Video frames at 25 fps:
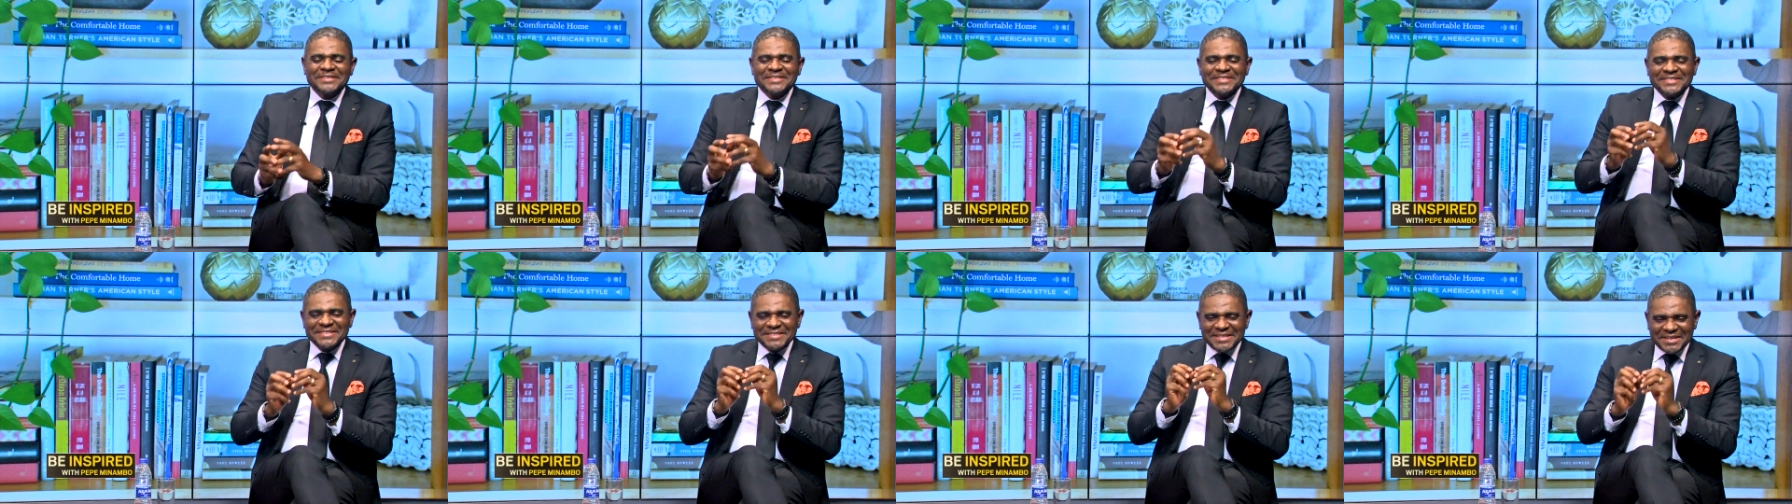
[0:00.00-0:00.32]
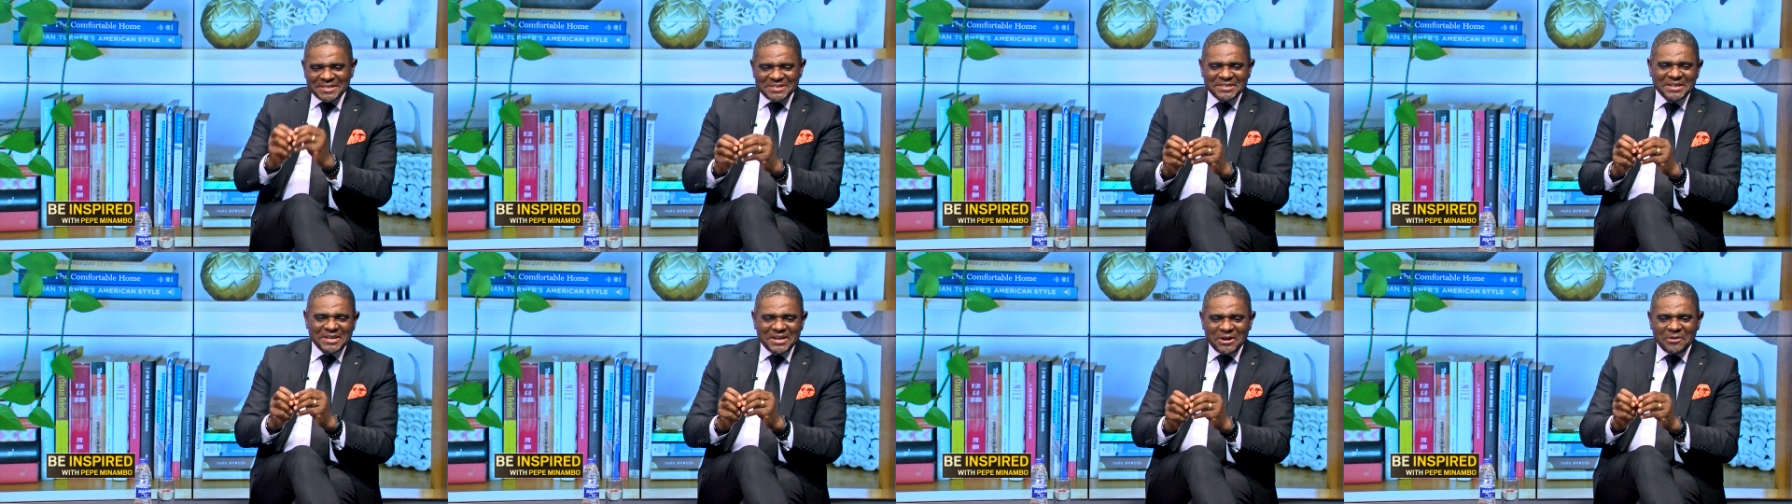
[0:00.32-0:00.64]

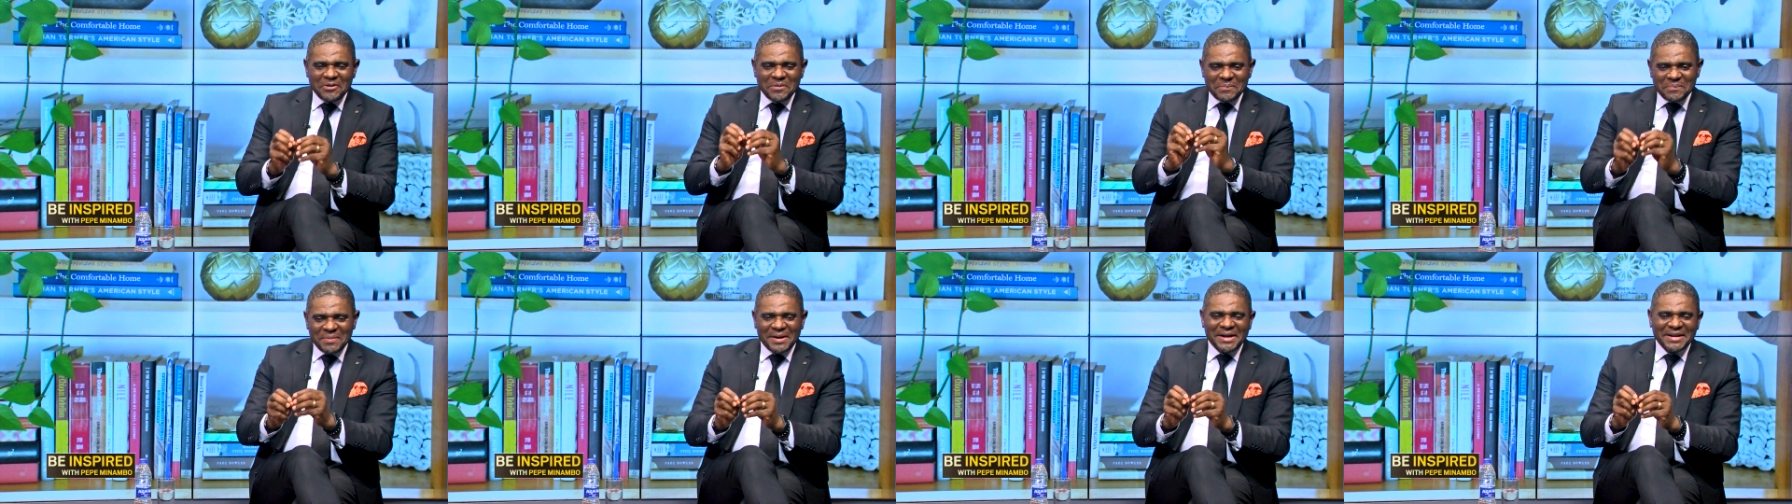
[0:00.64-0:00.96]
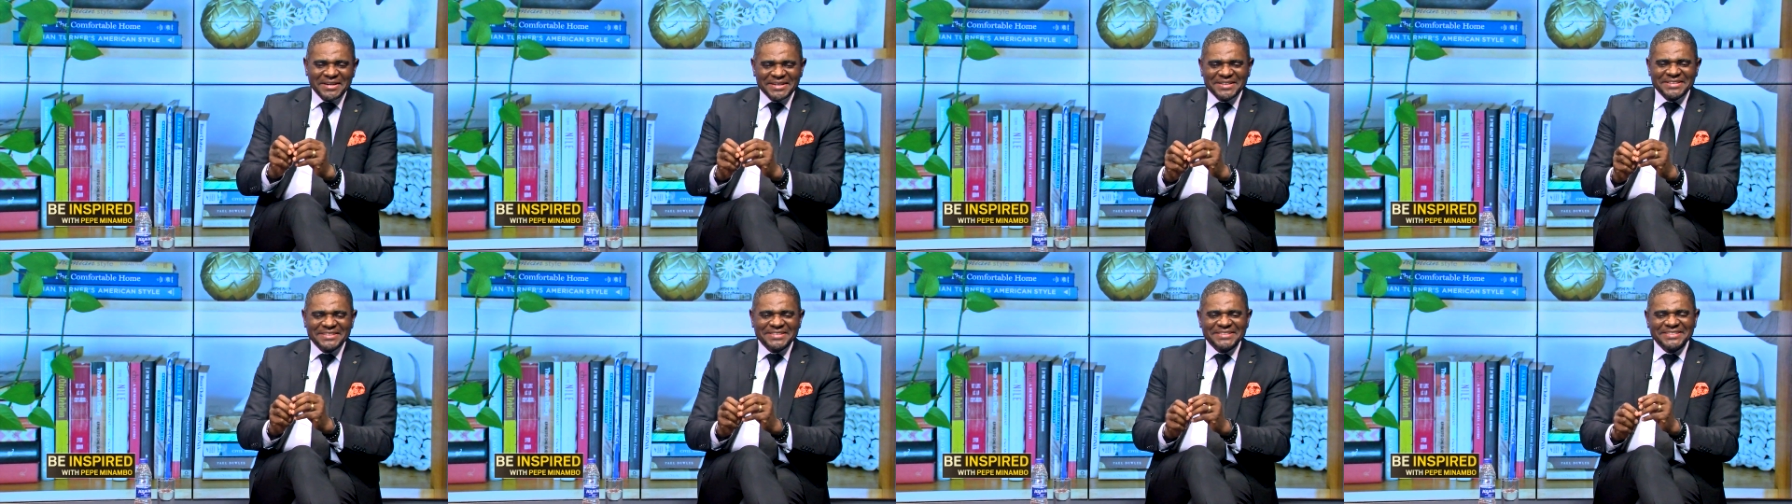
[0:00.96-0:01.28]
Centenary
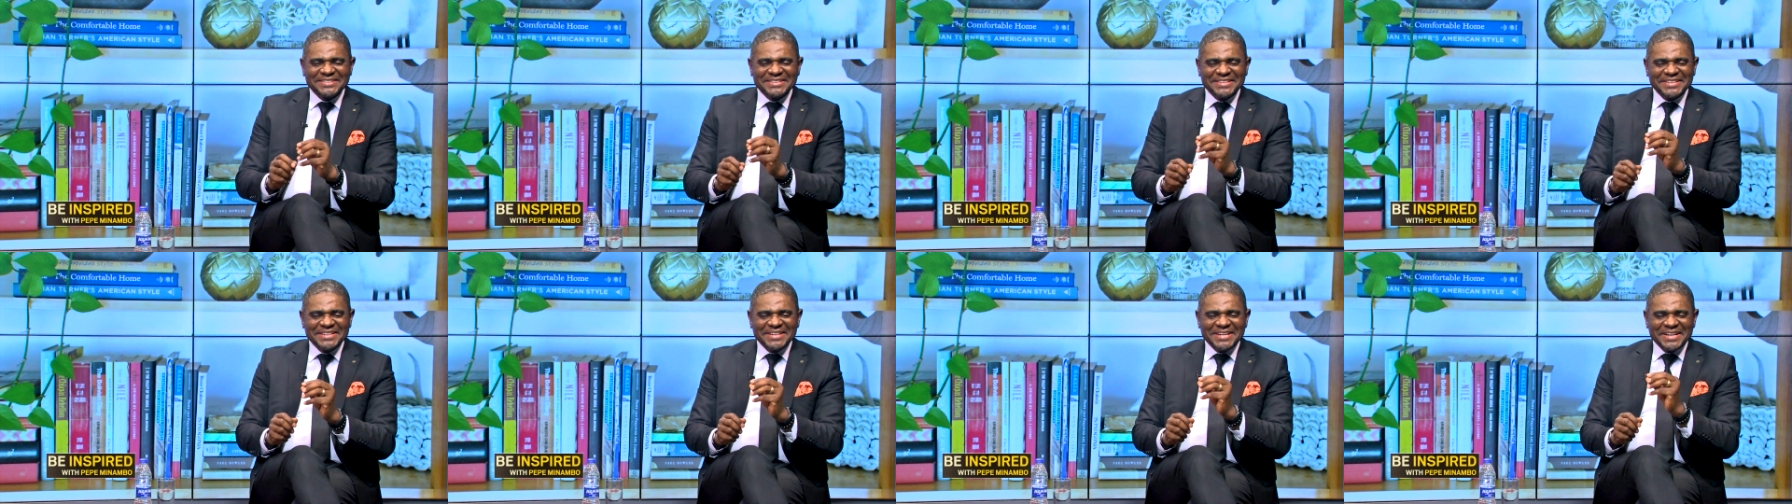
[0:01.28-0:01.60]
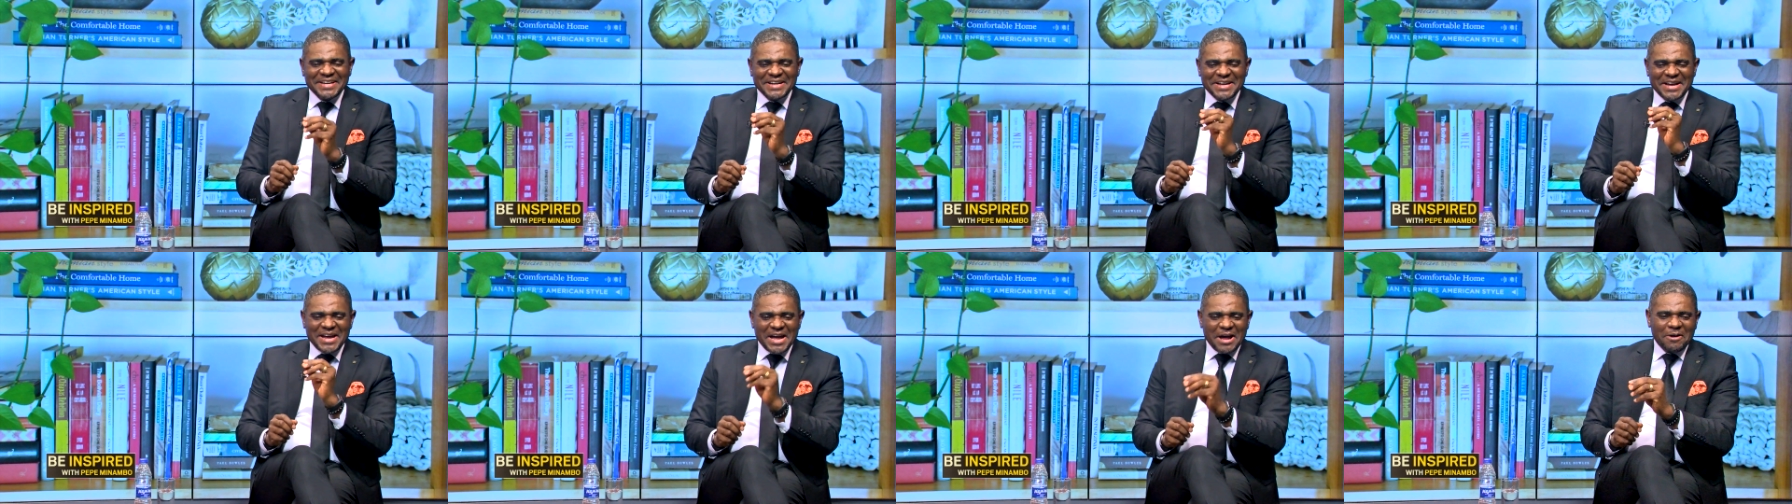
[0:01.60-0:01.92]
Bank,
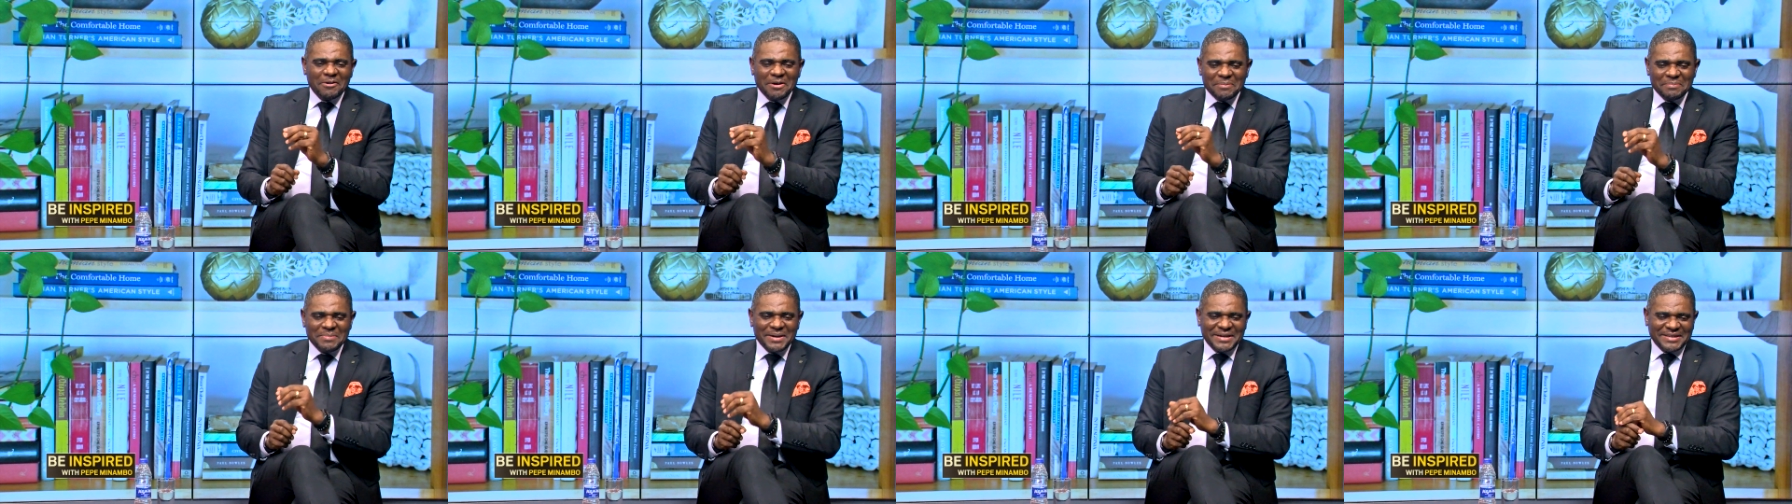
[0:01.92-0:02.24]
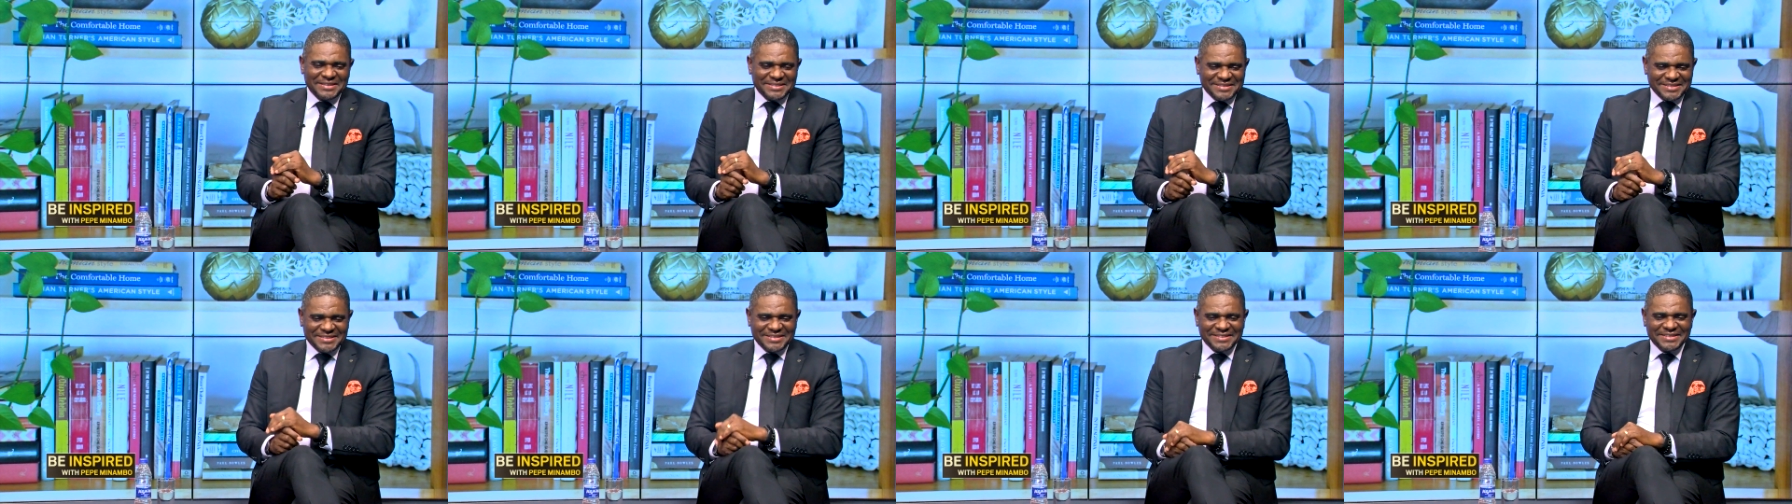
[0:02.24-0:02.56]
our
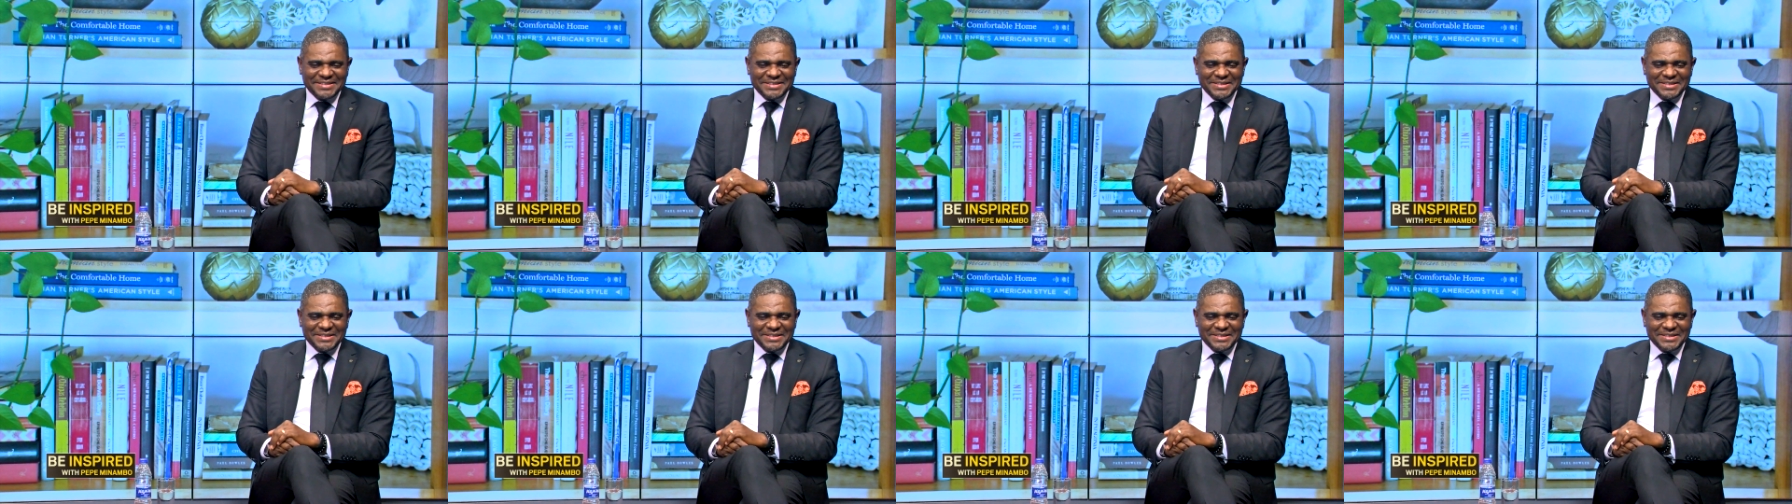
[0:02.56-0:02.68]
bank.